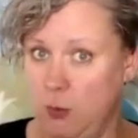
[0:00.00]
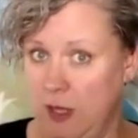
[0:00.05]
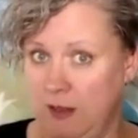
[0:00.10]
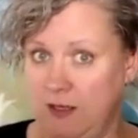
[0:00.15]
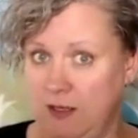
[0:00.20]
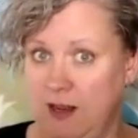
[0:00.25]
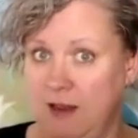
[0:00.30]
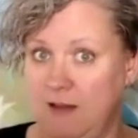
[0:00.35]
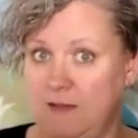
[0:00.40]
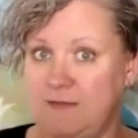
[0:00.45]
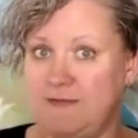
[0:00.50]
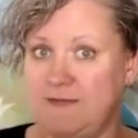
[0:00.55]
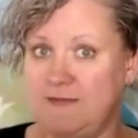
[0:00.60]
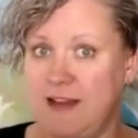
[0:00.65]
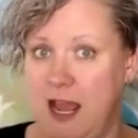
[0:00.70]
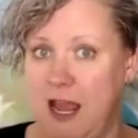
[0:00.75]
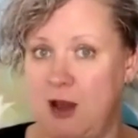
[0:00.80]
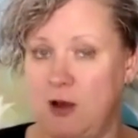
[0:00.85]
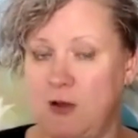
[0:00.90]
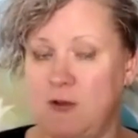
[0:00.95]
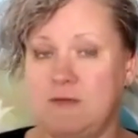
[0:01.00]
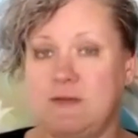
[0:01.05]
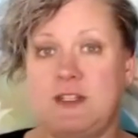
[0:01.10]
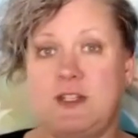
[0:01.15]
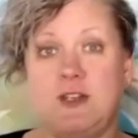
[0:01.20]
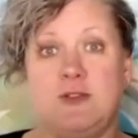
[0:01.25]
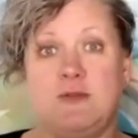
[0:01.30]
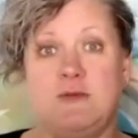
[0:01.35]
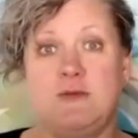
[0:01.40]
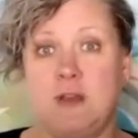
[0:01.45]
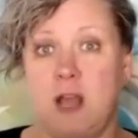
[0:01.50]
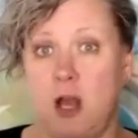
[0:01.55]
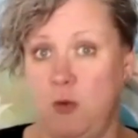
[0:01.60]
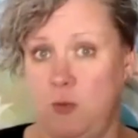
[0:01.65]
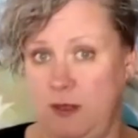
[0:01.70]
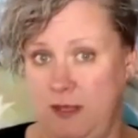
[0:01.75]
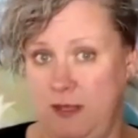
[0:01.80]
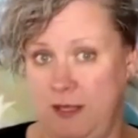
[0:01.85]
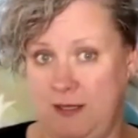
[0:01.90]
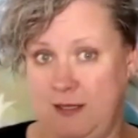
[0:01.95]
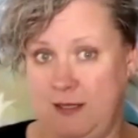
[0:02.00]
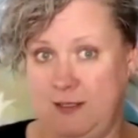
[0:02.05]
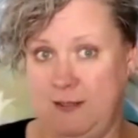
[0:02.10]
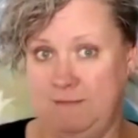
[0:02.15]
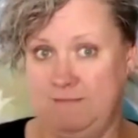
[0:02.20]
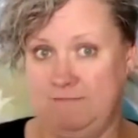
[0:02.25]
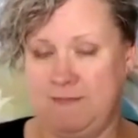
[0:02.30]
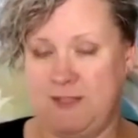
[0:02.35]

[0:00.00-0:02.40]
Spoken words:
well enough now to go with it.